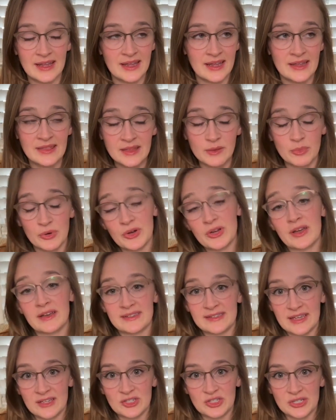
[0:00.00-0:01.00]
in the book
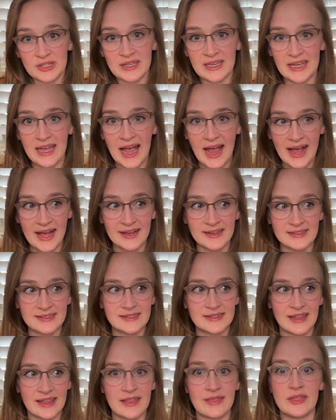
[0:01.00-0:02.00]
essentially
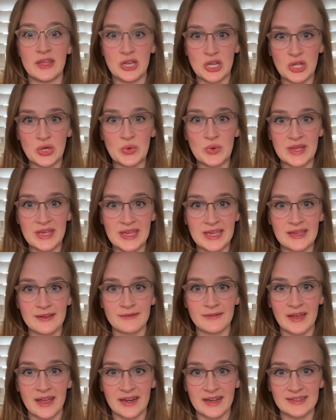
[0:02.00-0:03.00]
as the new
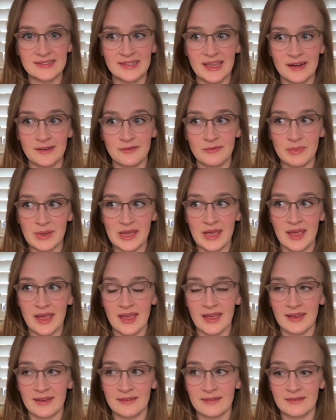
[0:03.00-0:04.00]
Eve, and instead of
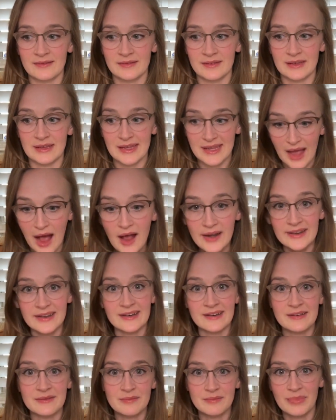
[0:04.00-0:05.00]
being
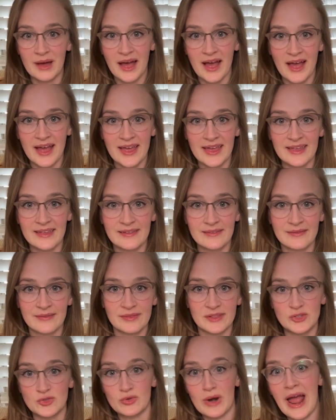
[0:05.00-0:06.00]
gotten by
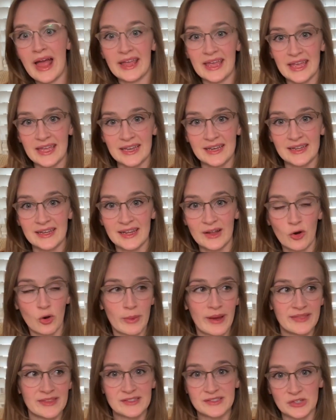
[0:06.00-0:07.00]
the dragon
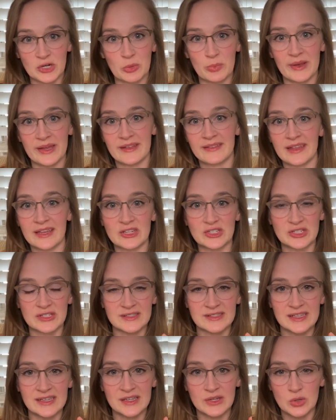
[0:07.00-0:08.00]
or by the serpent, like
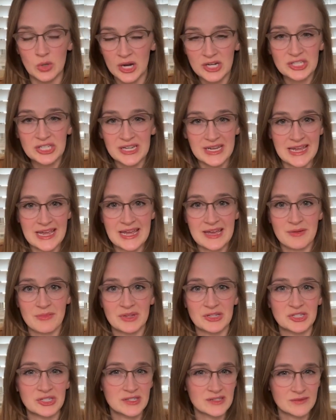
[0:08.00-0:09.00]
she's crushing
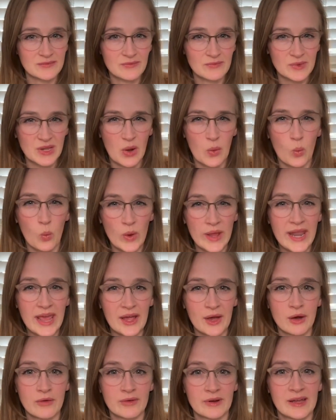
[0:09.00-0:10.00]
him and she's
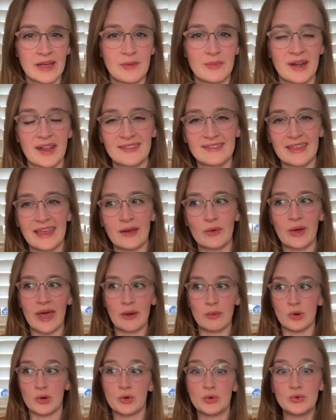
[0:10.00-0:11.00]
winning over him, and it's like,
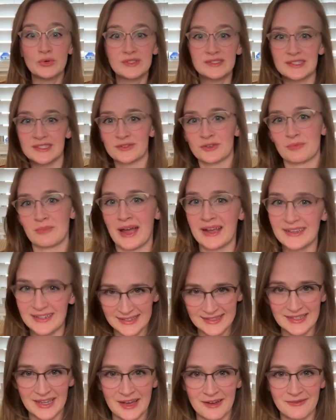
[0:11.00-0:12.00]
okay, well, who does this remind
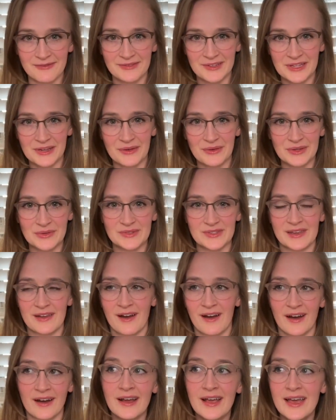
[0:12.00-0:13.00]
us of?
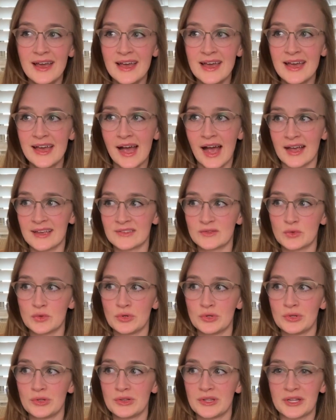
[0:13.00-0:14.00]
Using our high
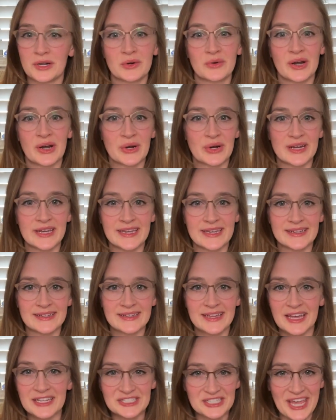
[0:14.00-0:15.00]
school
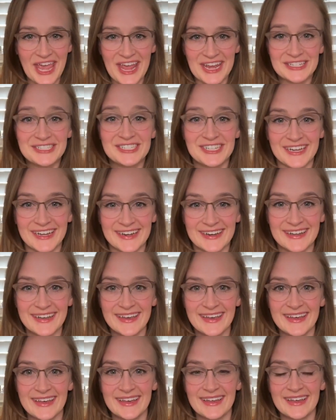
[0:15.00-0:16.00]
literary education,